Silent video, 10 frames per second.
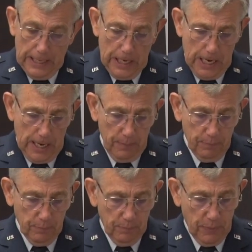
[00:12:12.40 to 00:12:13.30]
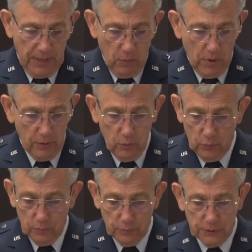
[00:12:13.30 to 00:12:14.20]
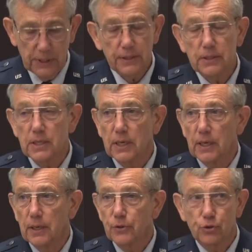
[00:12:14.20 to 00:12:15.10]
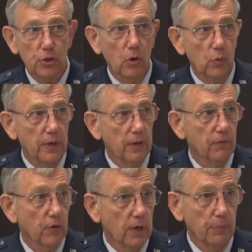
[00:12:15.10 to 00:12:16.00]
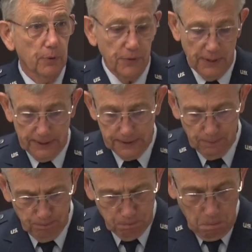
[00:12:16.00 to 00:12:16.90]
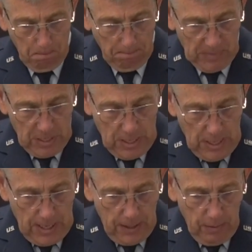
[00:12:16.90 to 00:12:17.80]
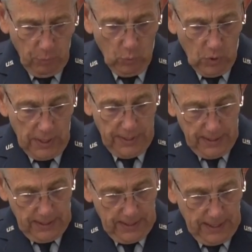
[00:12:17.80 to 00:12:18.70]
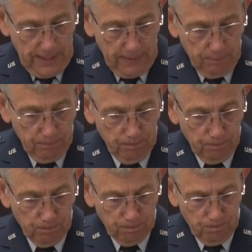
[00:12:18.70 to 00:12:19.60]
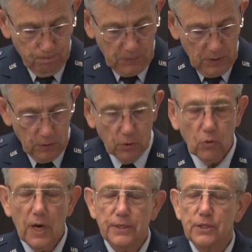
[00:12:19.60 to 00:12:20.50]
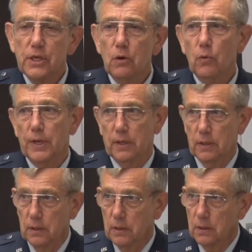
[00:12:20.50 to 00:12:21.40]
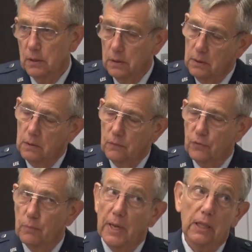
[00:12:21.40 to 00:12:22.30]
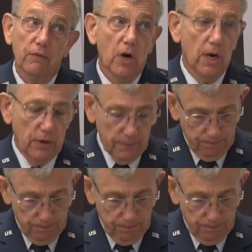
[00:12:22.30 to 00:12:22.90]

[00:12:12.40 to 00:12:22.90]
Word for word: Uh, but I want to set uh, the tone here for a couple of things. Number one, uh, the criteria for the Medal of Honor.